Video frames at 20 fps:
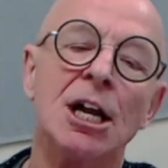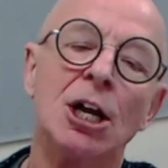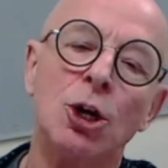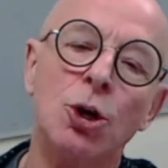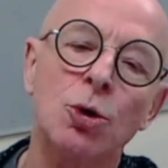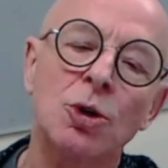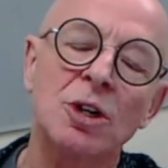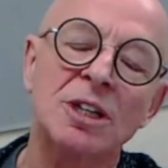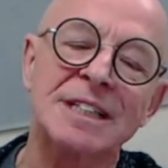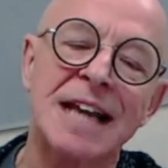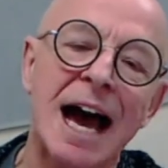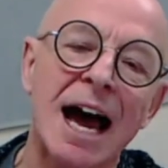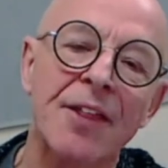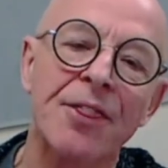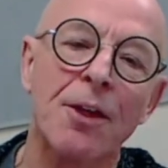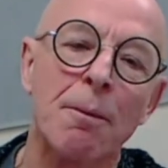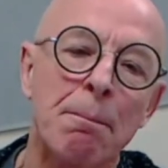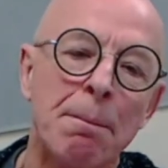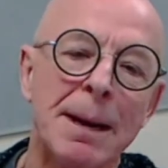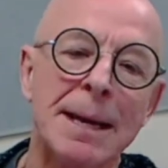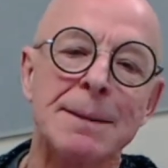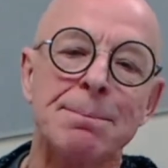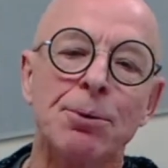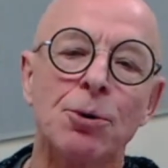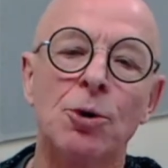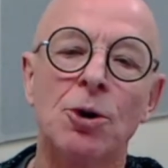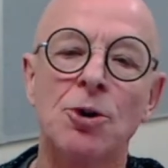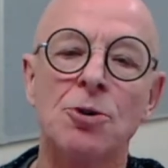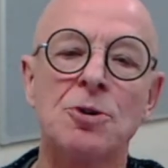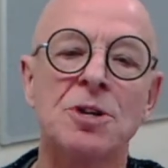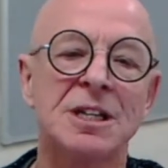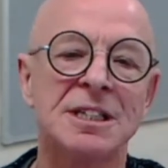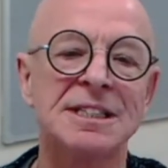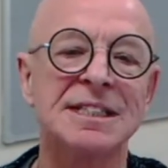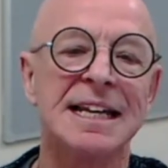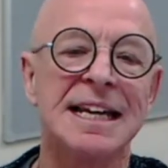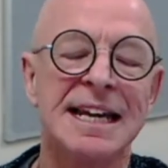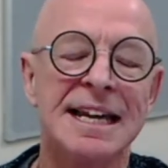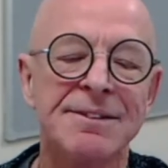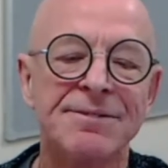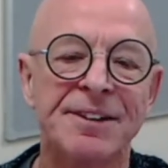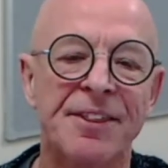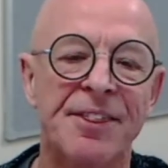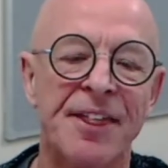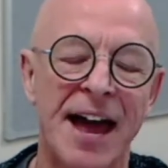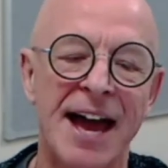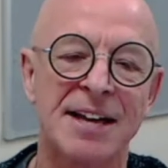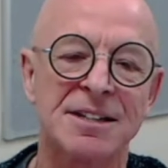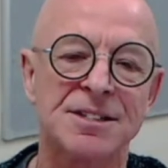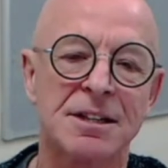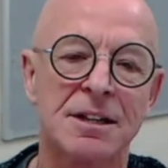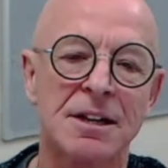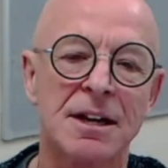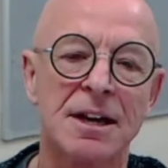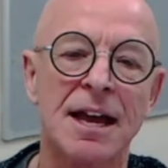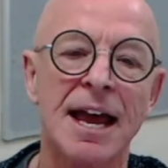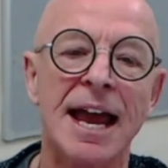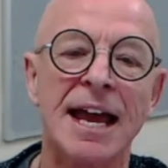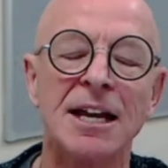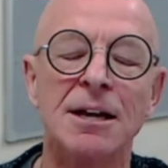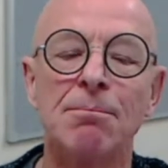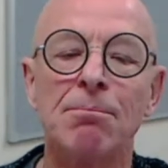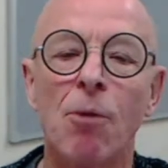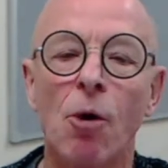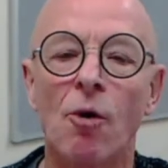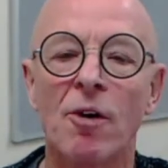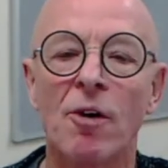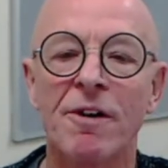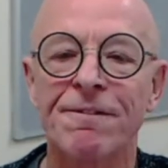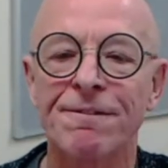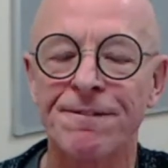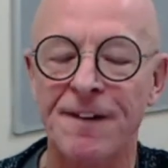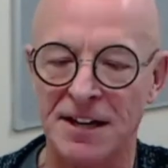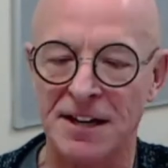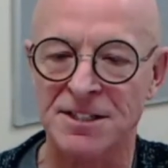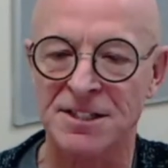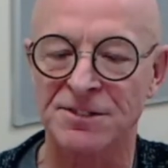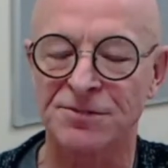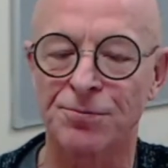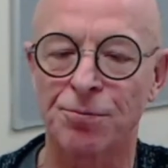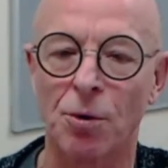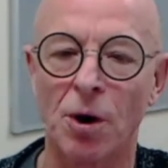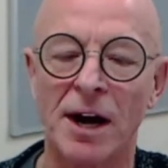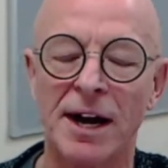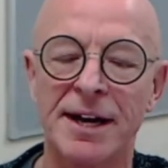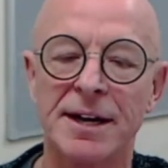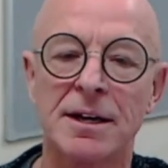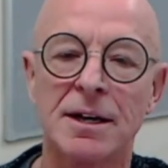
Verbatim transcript: Look at other people who can deliver that in a more effective way.